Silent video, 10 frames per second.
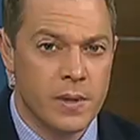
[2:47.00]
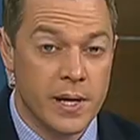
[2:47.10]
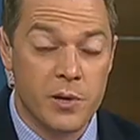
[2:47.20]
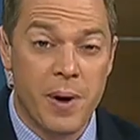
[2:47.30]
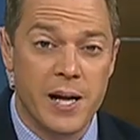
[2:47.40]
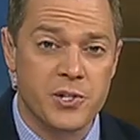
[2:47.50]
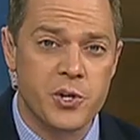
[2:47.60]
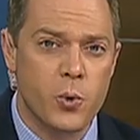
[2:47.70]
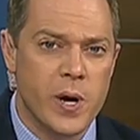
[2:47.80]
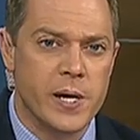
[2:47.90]
In the past 2
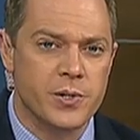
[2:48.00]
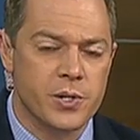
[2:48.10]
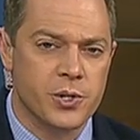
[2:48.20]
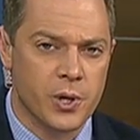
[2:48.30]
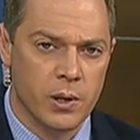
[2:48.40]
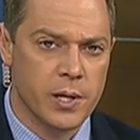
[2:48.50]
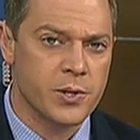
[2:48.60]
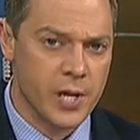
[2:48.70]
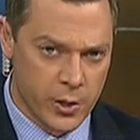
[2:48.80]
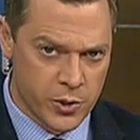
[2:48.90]
weeks, Charlotte
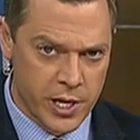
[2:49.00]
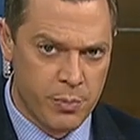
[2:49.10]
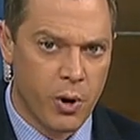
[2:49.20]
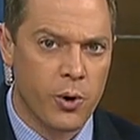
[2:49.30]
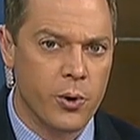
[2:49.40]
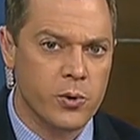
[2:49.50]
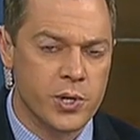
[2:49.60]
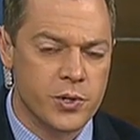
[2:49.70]
Center City Partners and